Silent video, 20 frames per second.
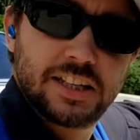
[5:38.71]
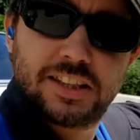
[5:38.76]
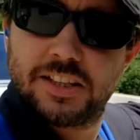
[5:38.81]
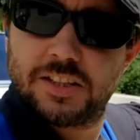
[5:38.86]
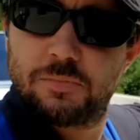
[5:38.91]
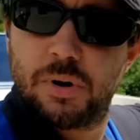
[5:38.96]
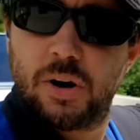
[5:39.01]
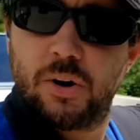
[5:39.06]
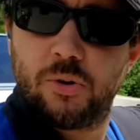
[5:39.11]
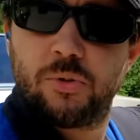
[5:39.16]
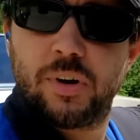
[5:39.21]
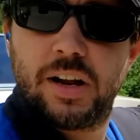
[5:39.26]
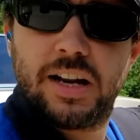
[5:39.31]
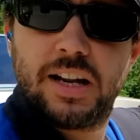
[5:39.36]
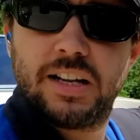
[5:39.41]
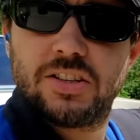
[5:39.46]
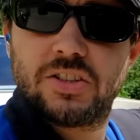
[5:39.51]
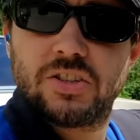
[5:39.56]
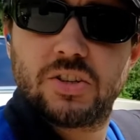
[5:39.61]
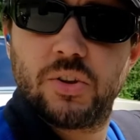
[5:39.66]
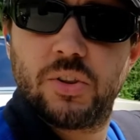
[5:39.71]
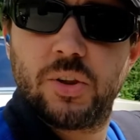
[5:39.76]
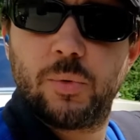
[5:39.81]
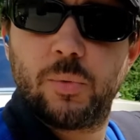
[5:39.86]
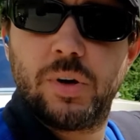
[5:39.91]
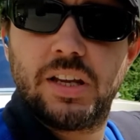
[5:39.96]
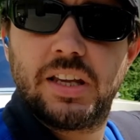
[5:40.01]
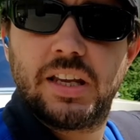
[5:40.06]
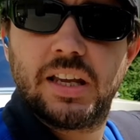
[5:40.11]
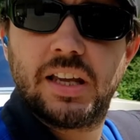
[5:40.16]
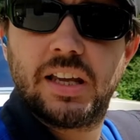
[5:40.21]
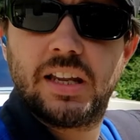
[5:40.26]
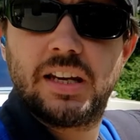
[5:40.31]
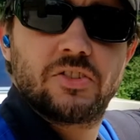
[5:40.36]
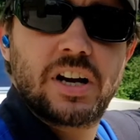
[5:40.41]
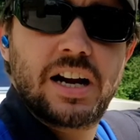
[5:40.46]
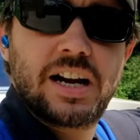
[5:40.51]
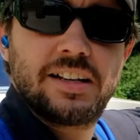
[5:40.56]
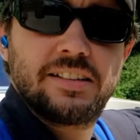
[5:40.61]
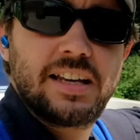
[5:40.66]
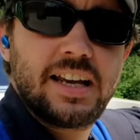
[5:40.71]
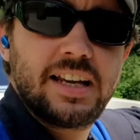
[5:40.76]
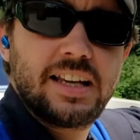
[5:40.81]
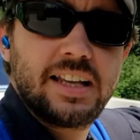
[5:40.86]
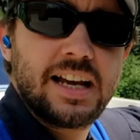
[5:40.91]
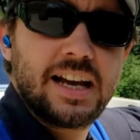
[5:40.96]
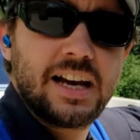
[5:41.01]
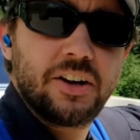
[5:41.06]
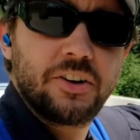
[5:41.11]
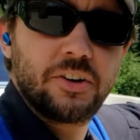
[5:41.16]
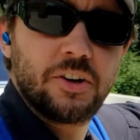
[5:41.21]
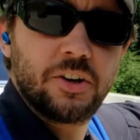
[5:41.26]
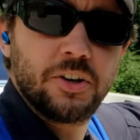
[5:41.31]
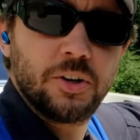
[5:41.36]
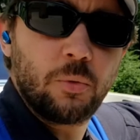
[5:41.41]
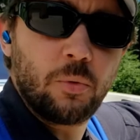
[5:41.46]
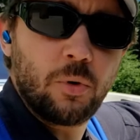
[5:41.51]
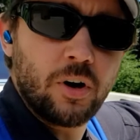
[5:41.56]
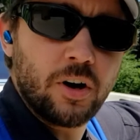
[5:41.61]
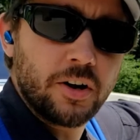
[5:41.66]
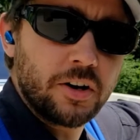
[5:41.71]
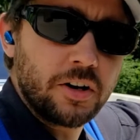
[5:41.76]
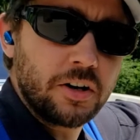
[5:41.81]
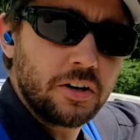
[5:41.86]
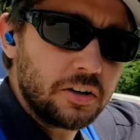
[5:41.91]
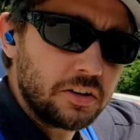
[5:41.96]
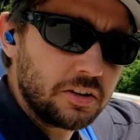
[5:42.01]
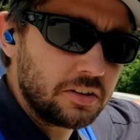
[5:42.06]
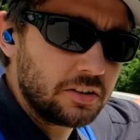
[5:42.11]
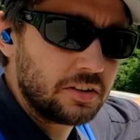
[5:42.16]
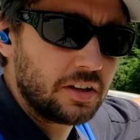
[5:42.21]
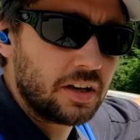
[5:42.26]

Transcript: this boat ready so that we can try and take it out on the water